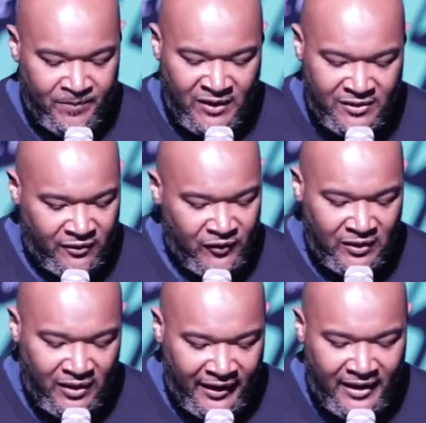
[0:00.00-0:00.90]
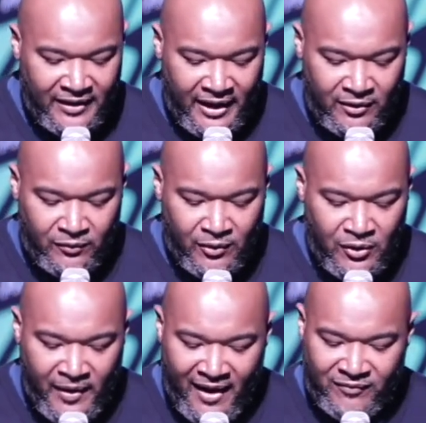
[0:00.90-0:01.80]
Because if you look at Daniel 3,
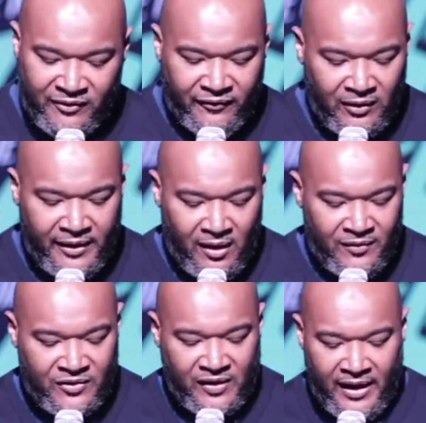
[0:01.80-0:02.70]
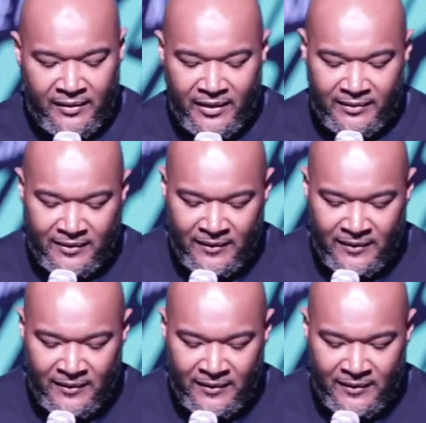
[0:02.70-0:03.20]
you have to fully understand that